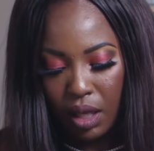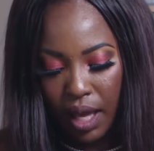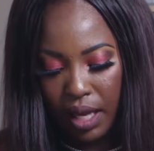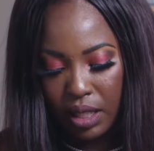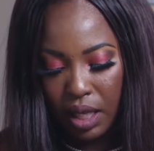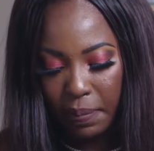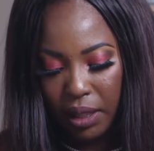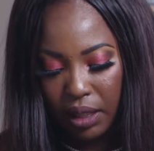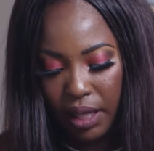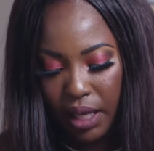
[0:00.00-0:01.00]
And
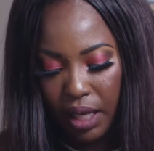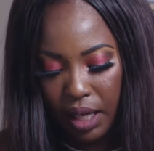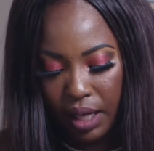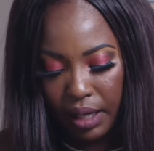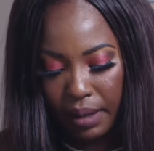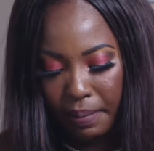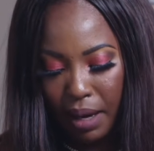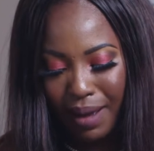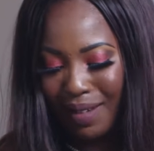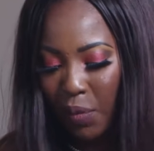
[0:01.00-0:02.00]
typically,
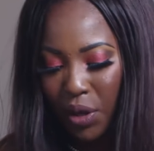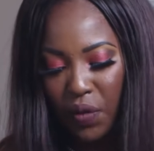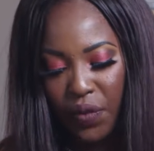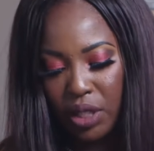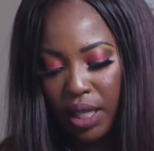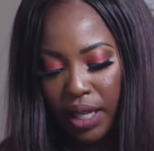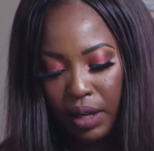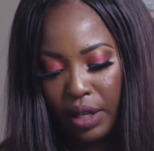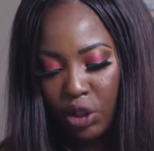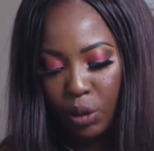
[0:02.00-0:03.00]
when you first take it
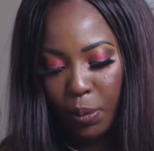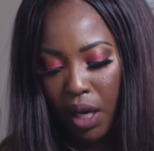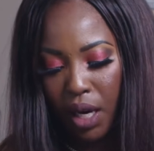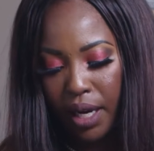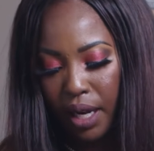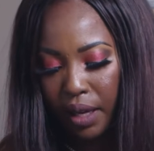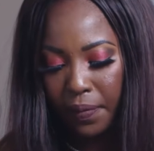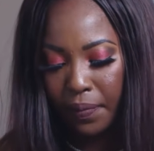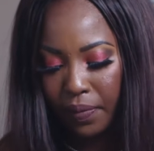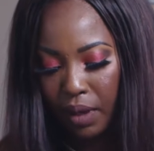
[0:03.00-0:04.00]
out, it's super hot.
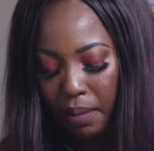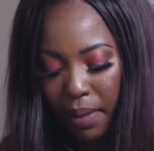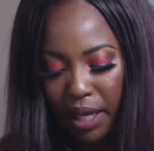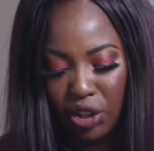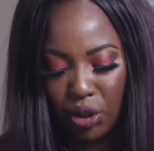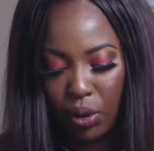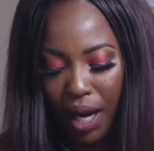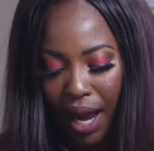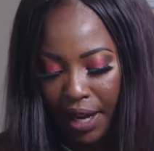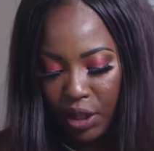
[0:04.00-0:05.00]
Make sure,
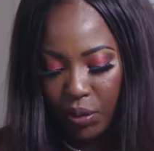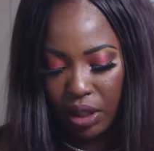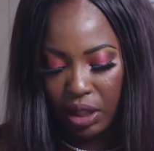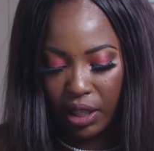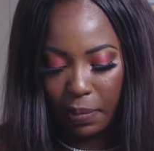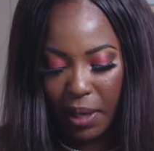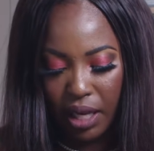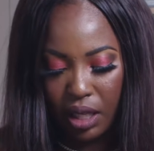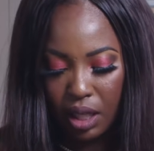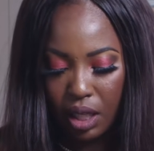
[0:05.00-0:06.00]
I used a cookie
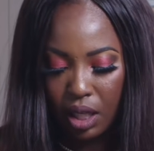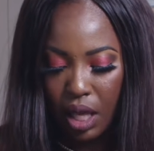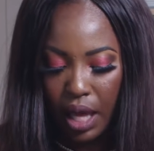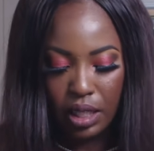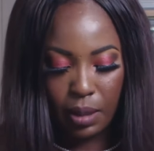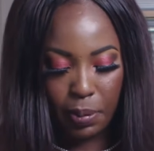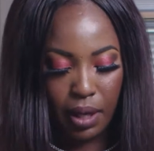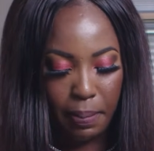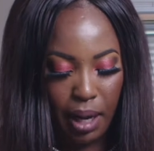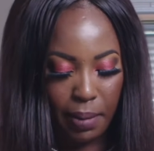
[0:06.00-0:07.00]
pan to
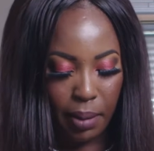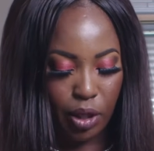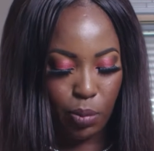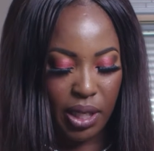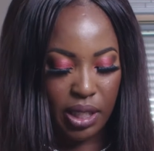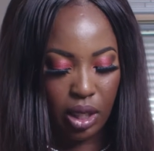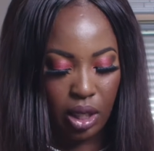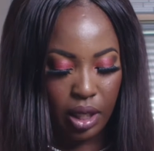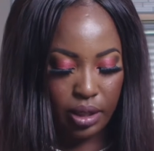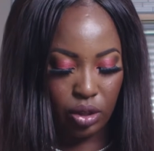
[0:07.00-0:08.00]
put my barbecue pizza
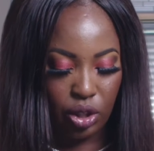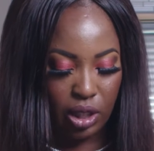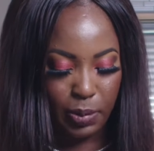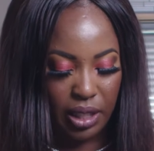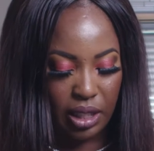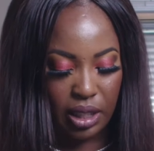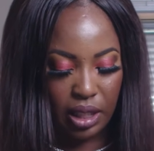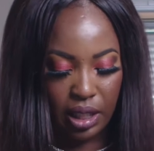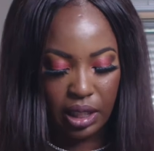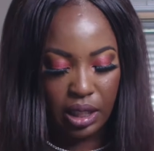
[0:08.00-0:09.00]
on just because it's
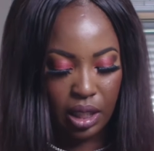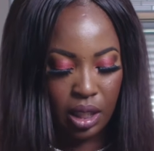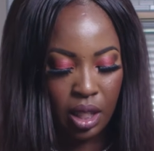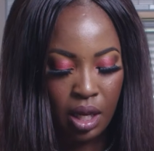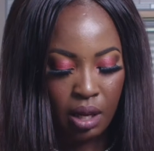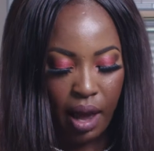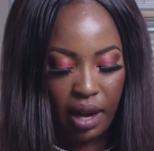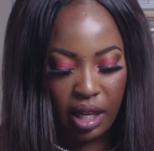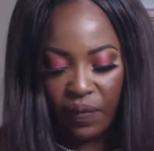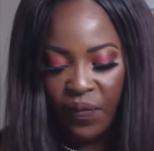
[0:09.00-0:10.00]
easy and
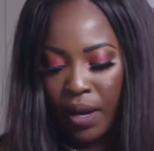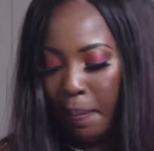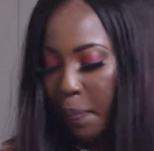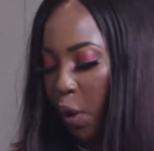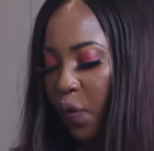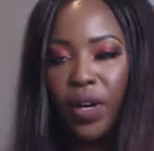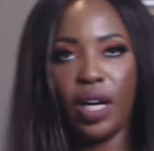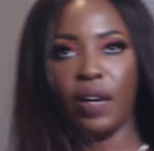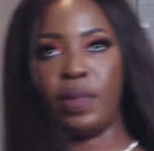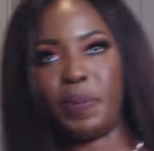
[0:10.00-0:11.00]
it can fit both
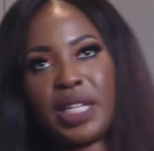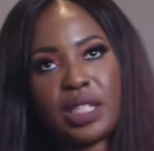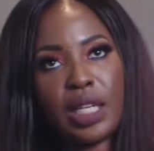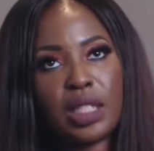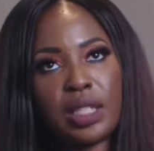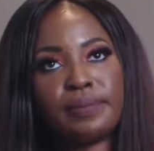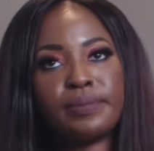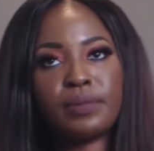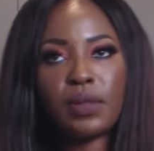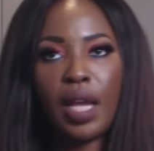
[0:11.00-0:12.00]
of the pizzas,
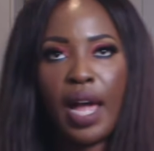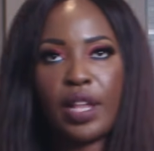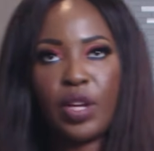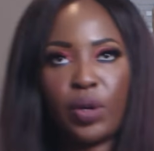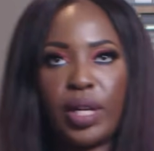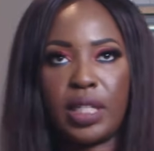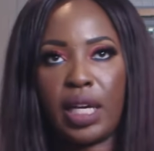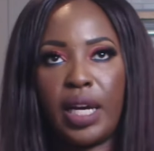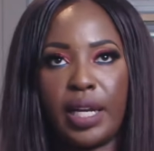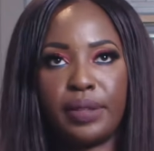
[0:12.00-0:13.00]
and you're going to
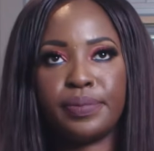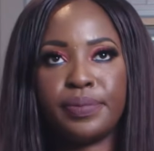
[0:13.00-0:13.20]
cut it.